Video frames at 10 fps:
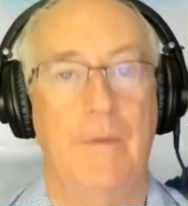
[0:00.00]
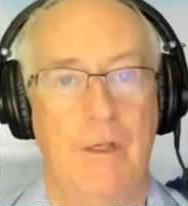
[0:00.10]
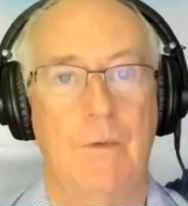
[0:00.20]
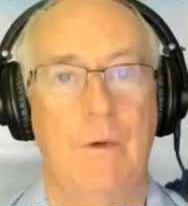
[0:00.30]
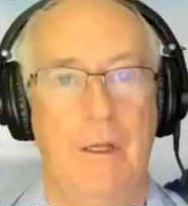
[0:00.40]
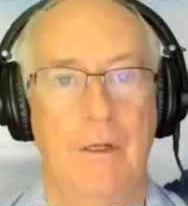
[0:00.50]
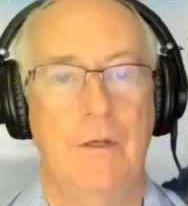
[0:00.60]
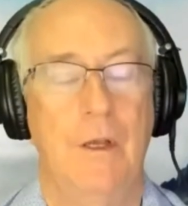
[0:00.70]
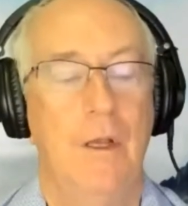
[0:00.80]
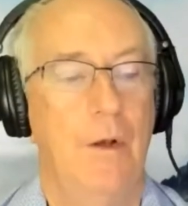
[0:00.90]
that's right.
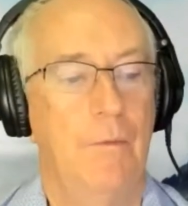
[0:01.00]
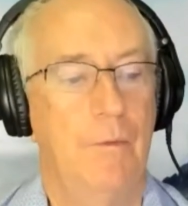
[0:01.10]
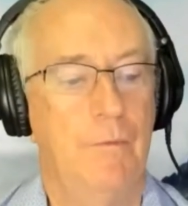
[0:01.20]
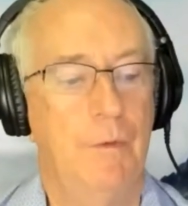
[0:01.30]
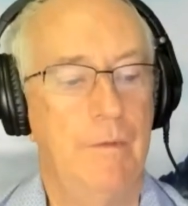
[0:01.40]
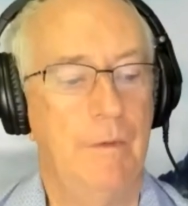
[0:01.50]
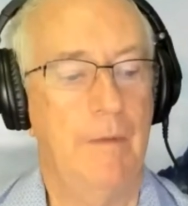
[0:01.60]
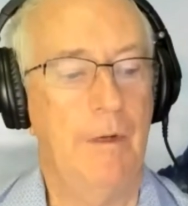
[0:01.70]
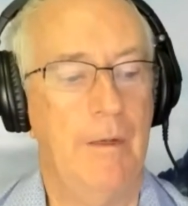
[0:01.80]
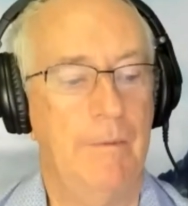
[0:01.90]
It's uh, we, we. I
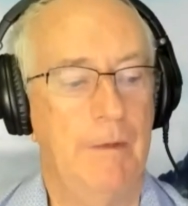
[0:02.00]
mean, I,